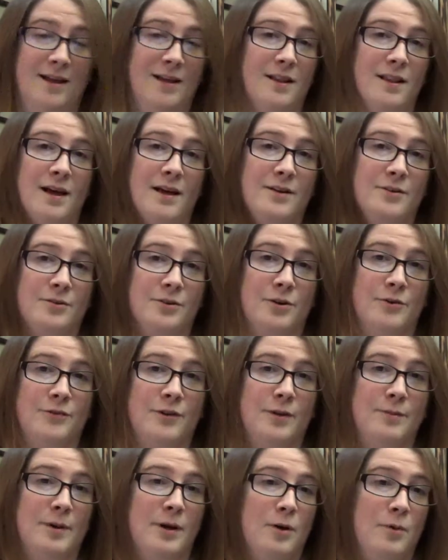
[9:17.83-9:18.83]
Hell, I don't know
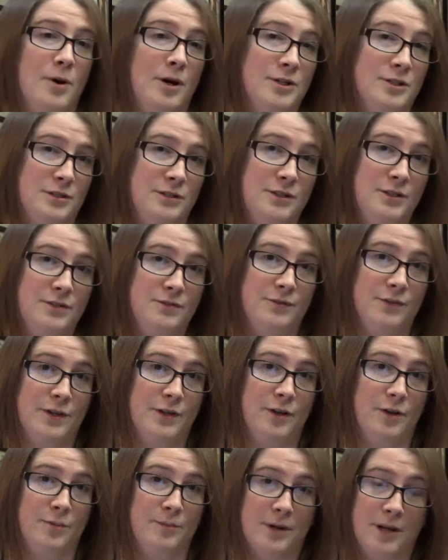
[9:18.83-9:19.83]
if anybody will watch this
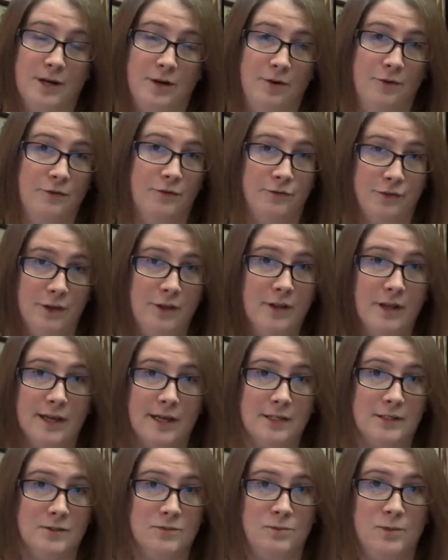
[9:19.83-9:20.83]
video, but I don't feel
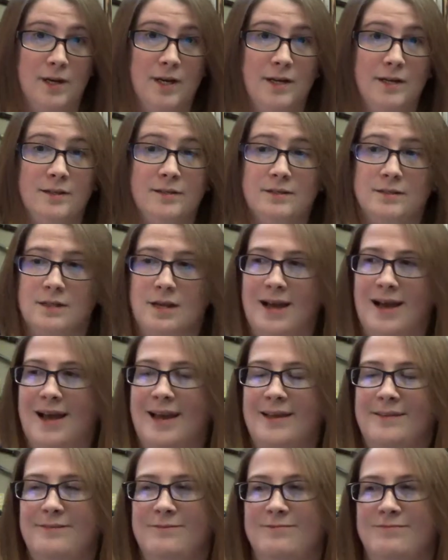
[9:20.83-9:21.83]
like it's a waste.
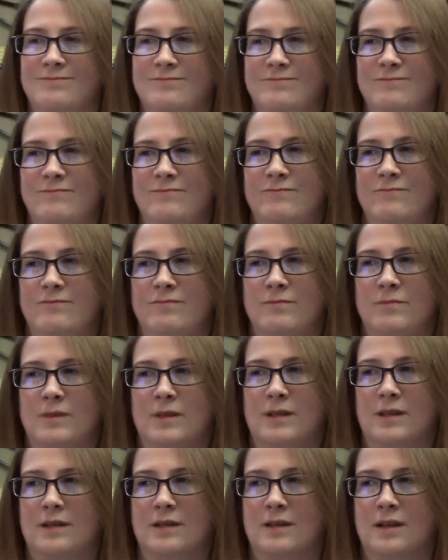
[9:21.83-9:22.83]
I
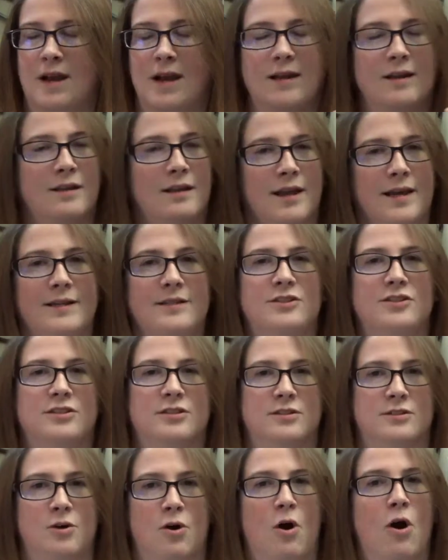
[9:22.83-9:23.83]
kind of like
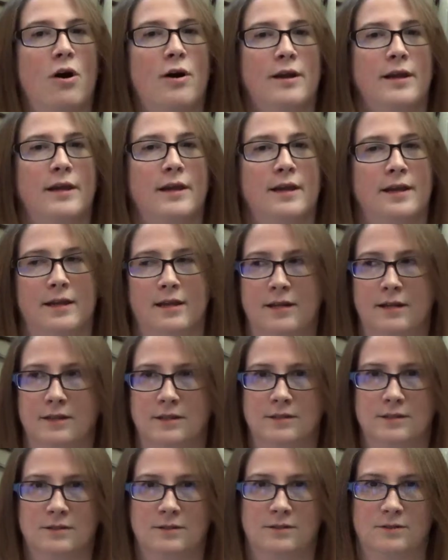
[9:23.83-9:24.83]
just talking and
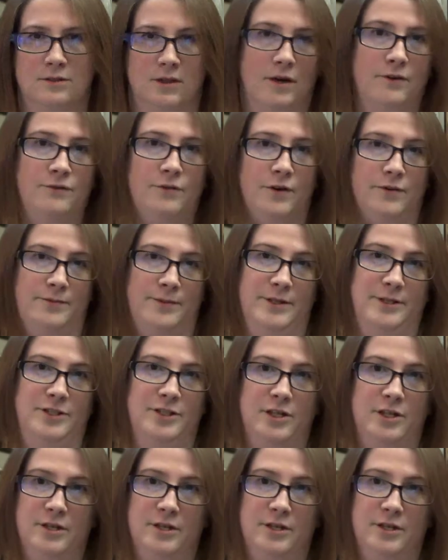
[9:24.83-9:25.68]
getting this stuff off my